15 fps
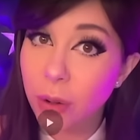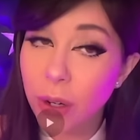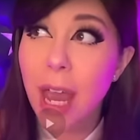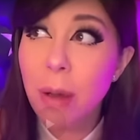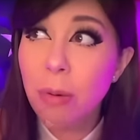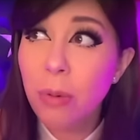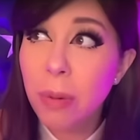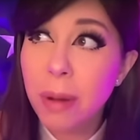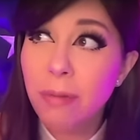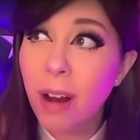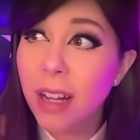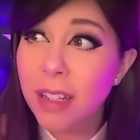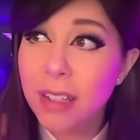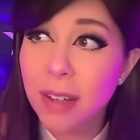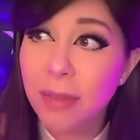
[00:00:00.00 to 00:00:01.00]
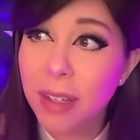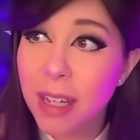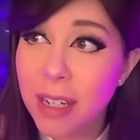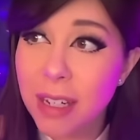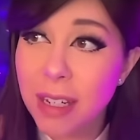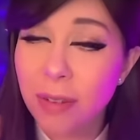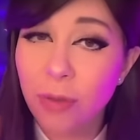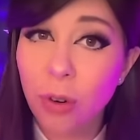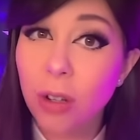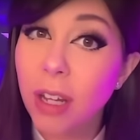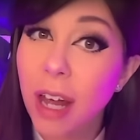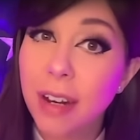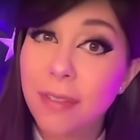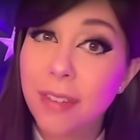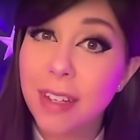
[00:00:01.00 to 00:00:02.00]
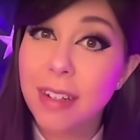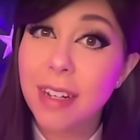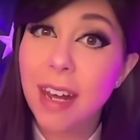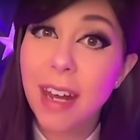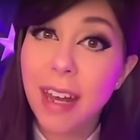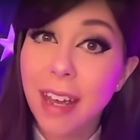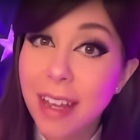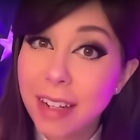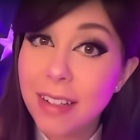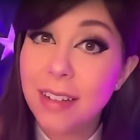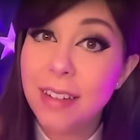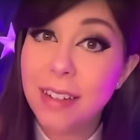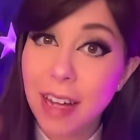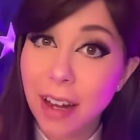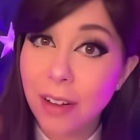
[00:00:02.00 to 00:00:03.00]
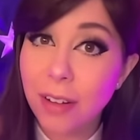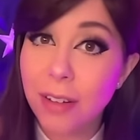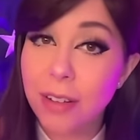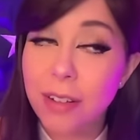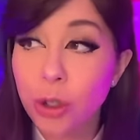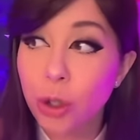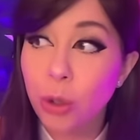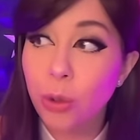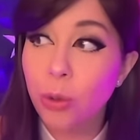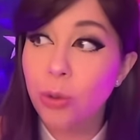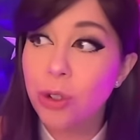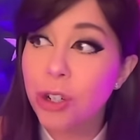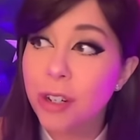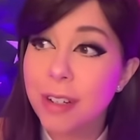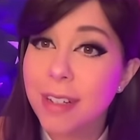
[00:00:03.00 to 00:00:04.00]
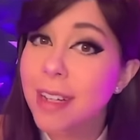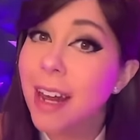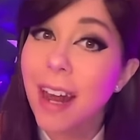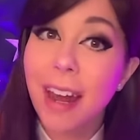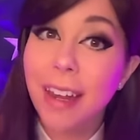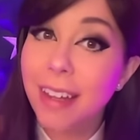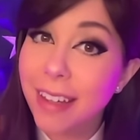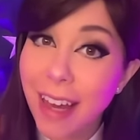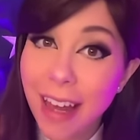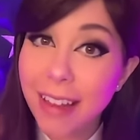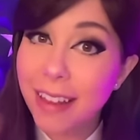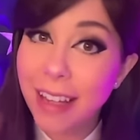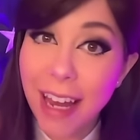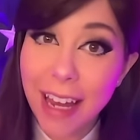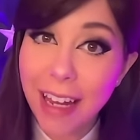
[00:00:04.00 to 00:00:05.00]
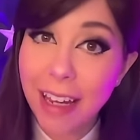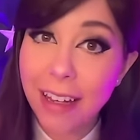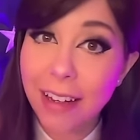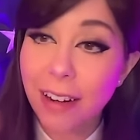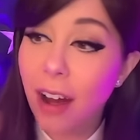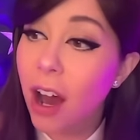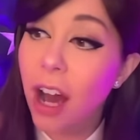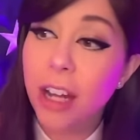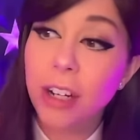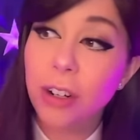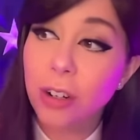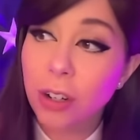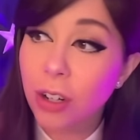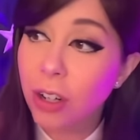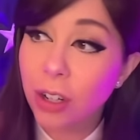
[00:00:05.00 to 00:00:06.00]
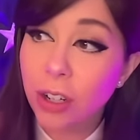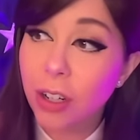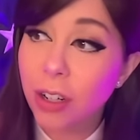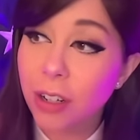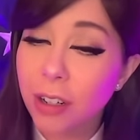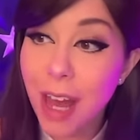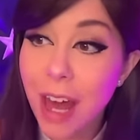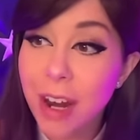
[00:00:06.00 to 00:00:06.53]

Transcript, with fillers: It would be relatively easy for a lot of these incels to just get laid, hire a hooker,